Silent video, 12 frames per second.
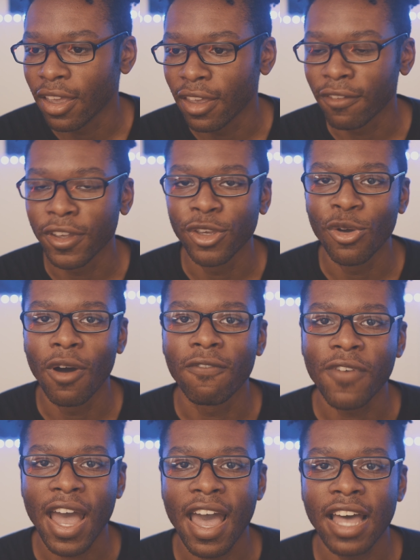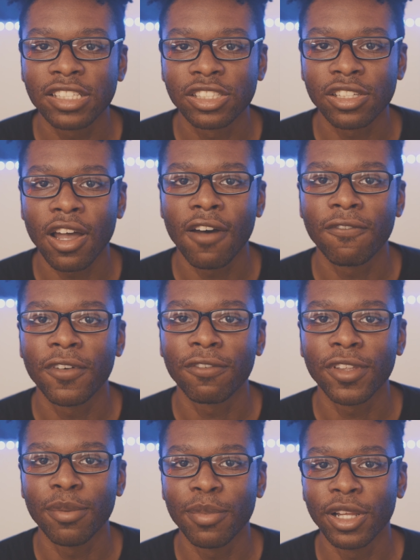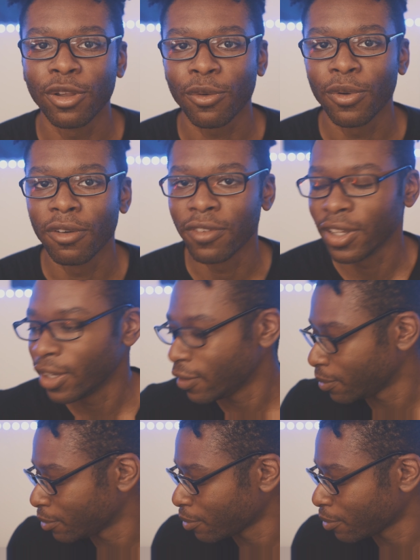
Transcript: giving you a fast 50 mil equivalent.